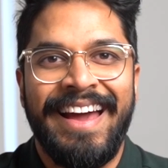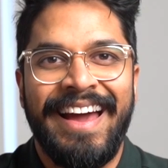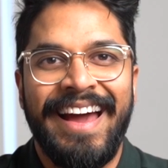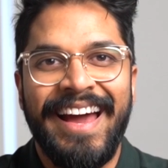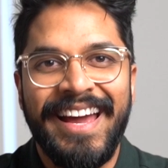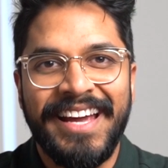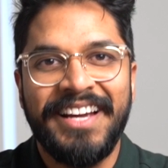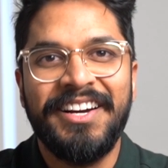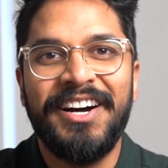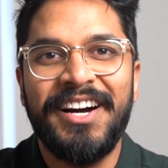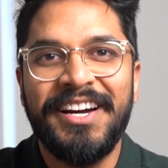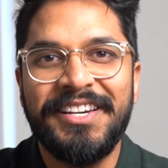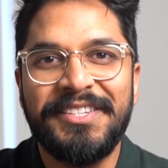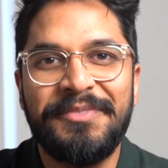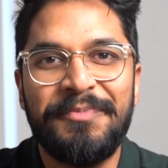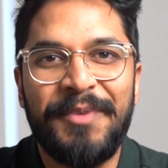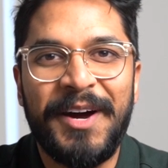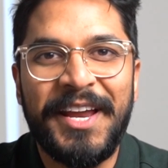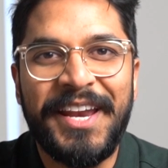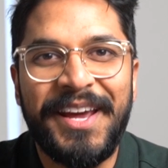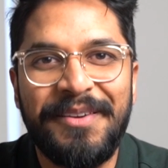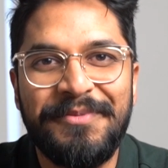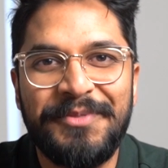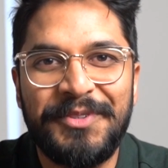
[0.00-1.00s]
Hey guys,
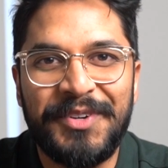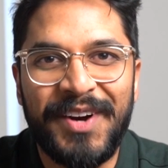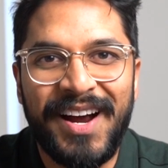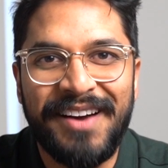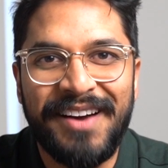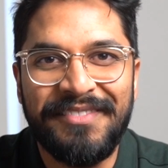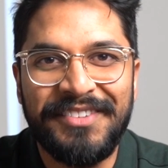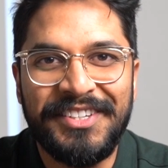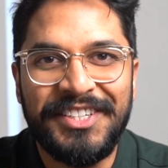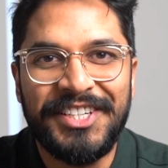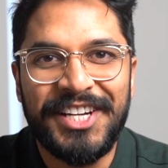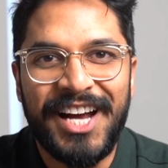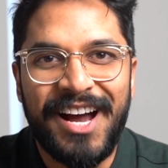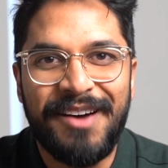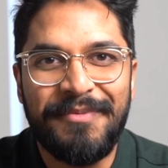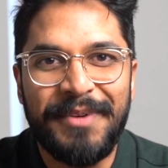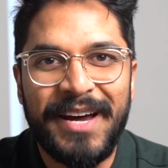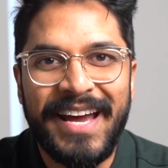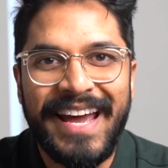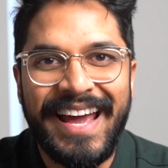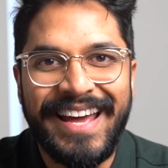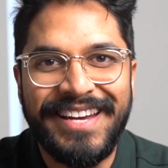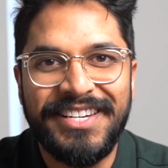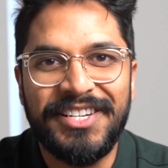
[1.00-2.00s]
my name's Ravi
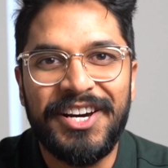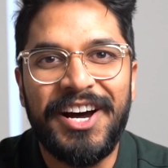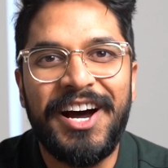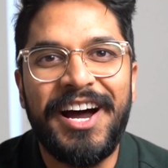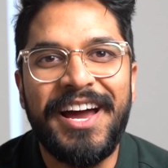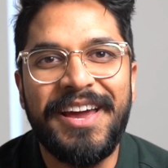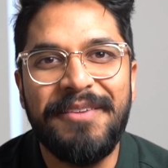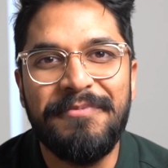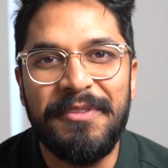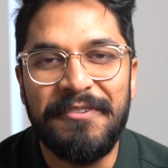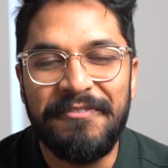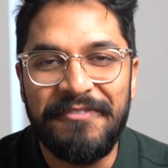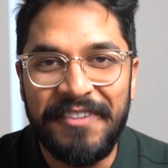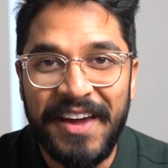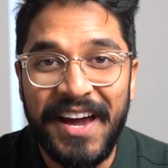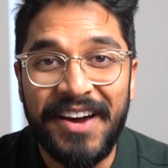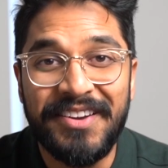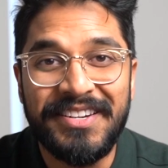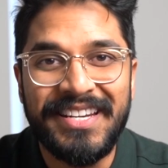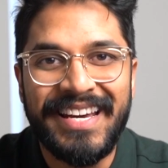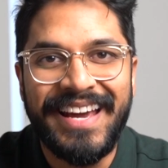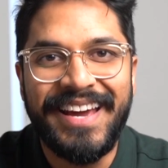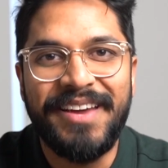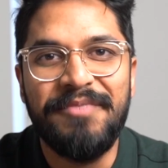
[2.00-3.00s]
Sharma and I am the
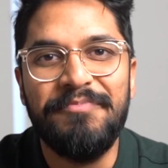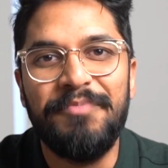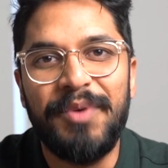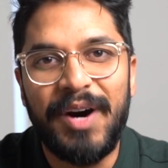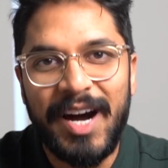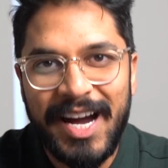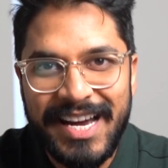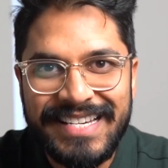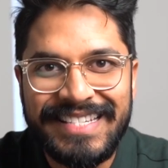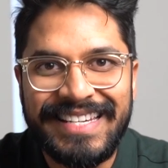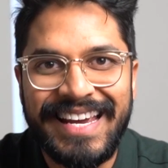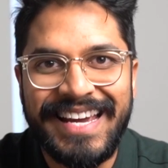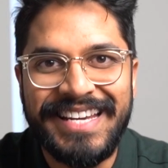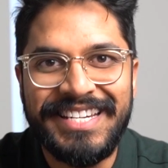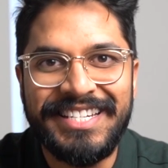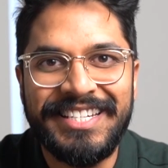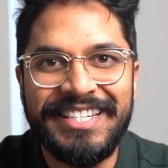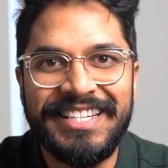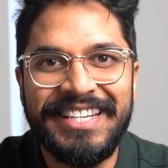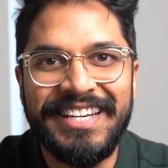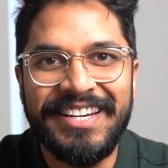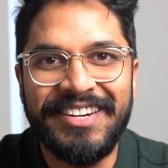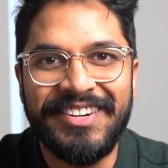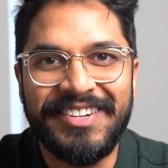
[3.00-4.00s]
founder and buyer's agent
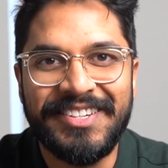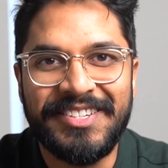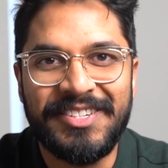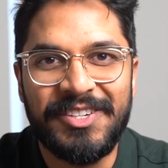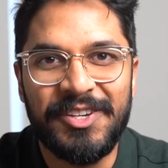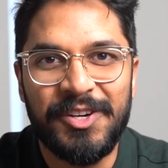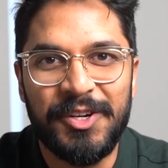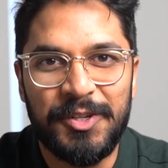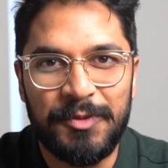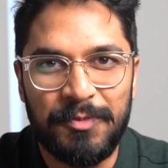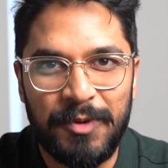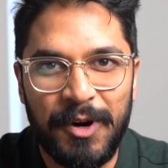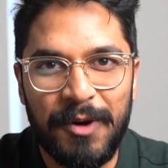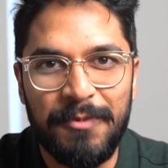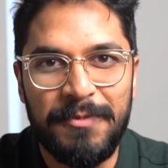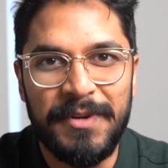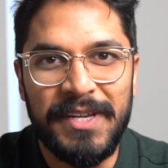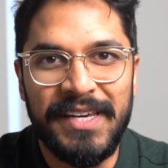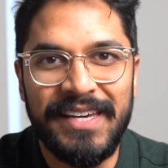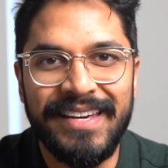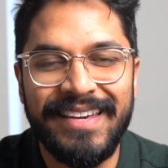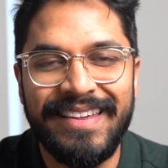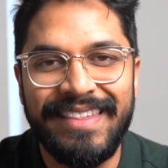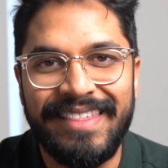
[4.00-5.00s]
here at Search
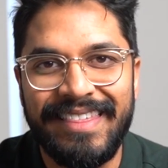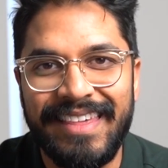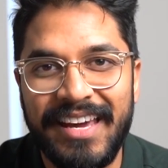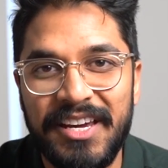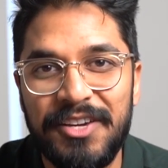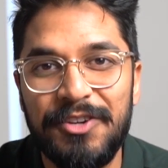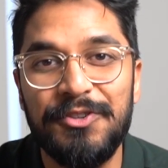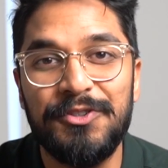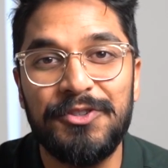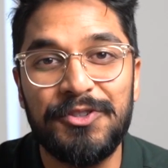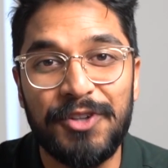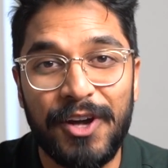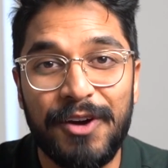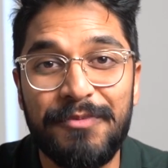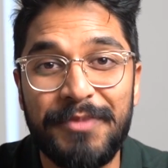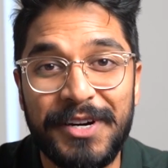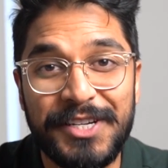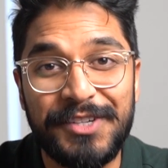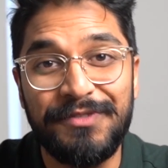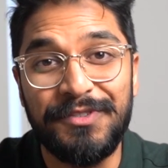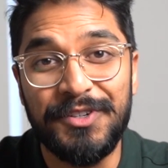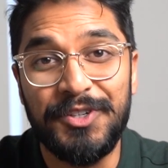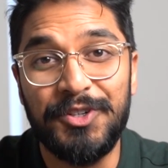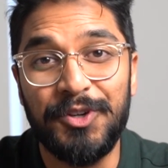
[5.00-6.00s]
Property. Thank you so
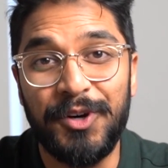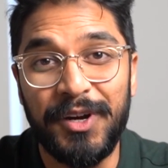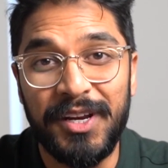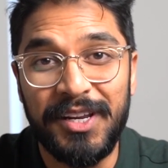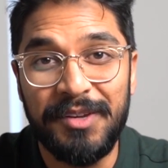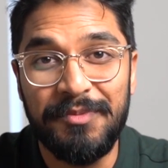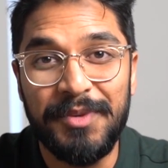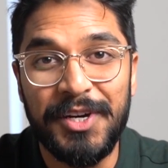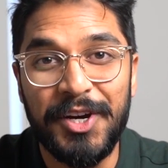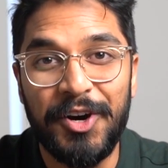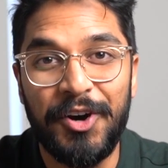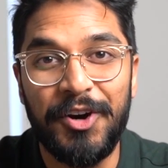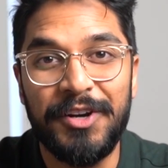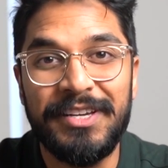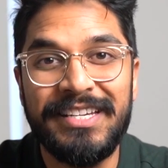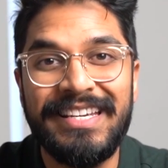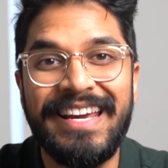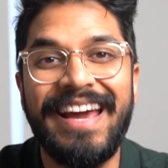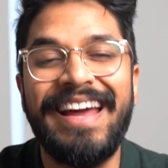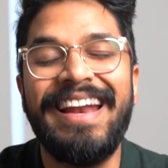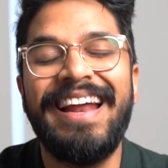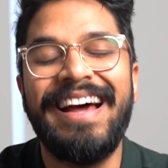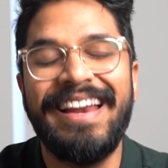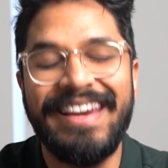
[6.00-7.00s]
much for joining me on
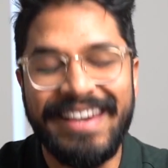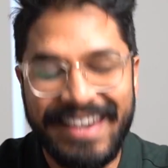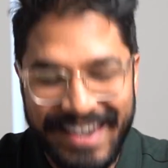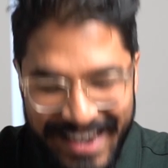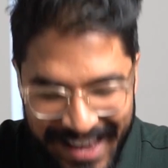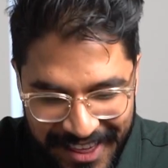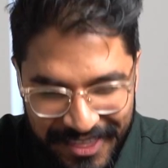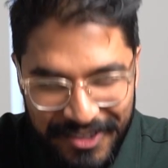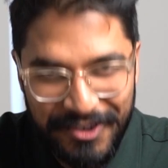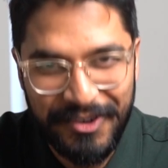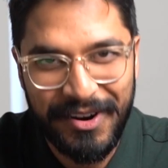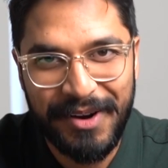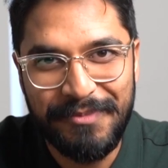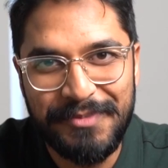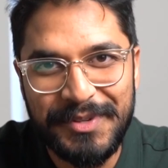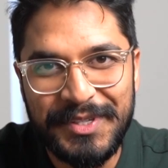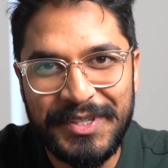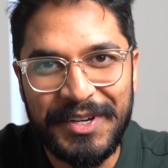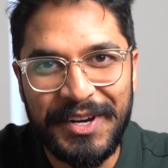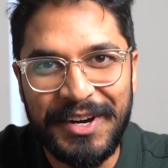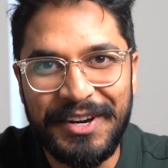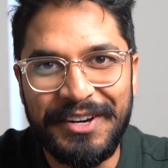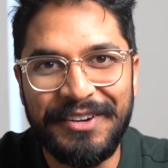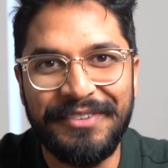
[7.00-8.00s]
yet another
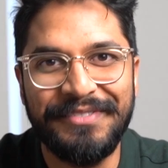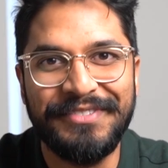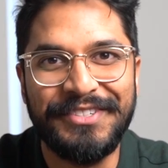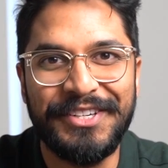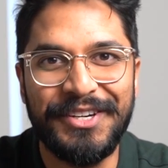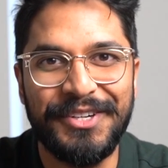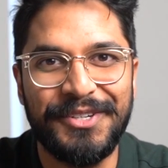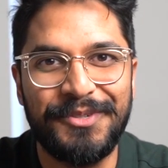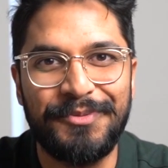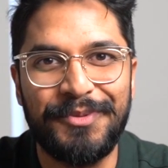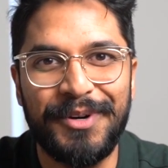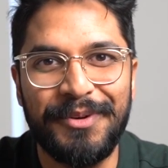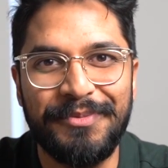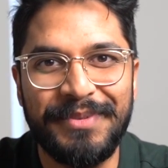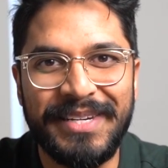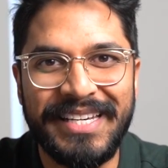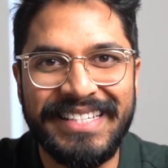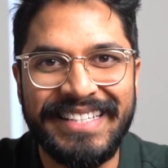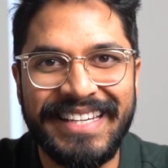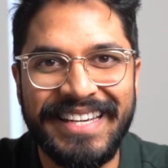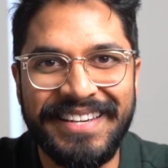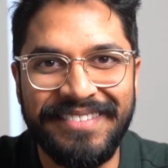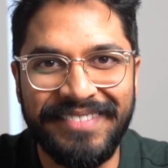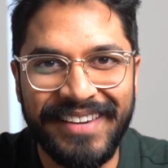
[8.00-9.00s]
episode of Search Property
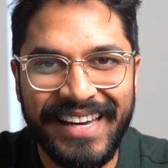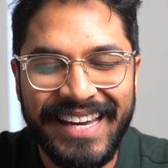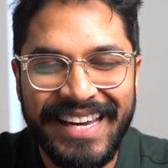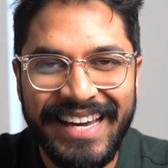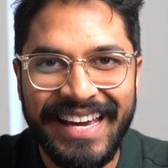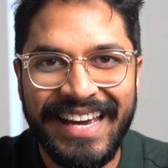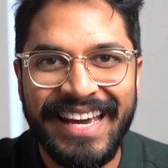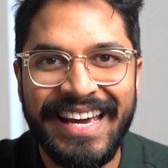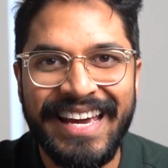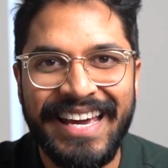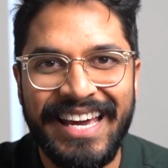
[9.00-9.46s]
TV.